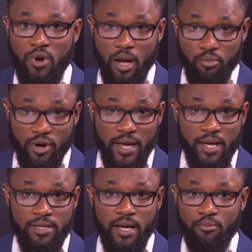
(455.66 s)

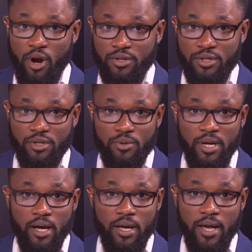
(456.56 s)
apprehend and prosecute
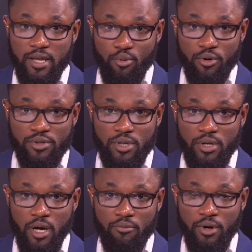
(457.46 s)
any person,
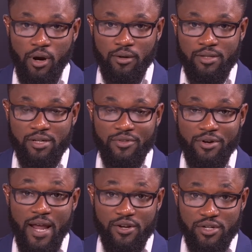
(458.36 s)
regardless of
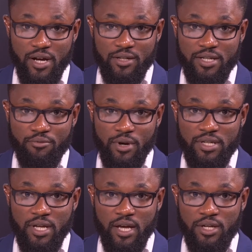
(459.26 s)
their nationality,
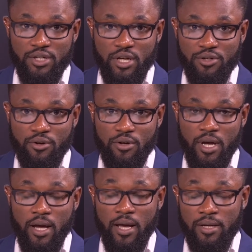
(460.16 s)
race, gender,
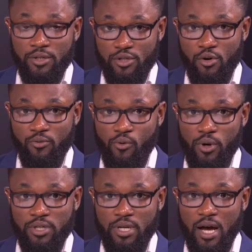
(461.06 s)
and so
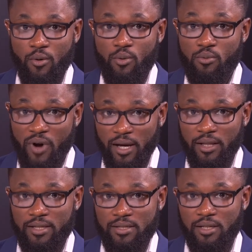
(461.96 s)
forth. Now, who
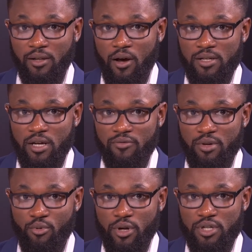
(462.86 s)
violates the laws of
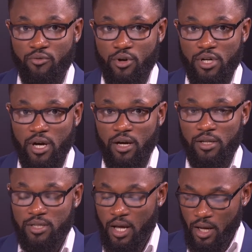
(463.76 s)
the British Virgin
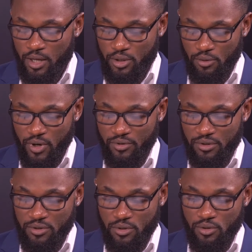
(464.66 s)
Islands? Jovan,
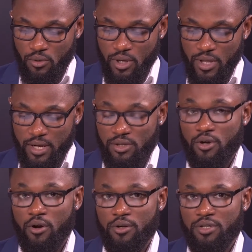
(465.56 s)
this is a story that has
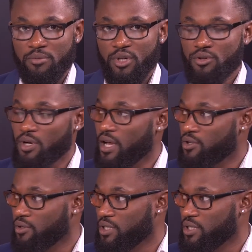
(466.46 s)
garnered some international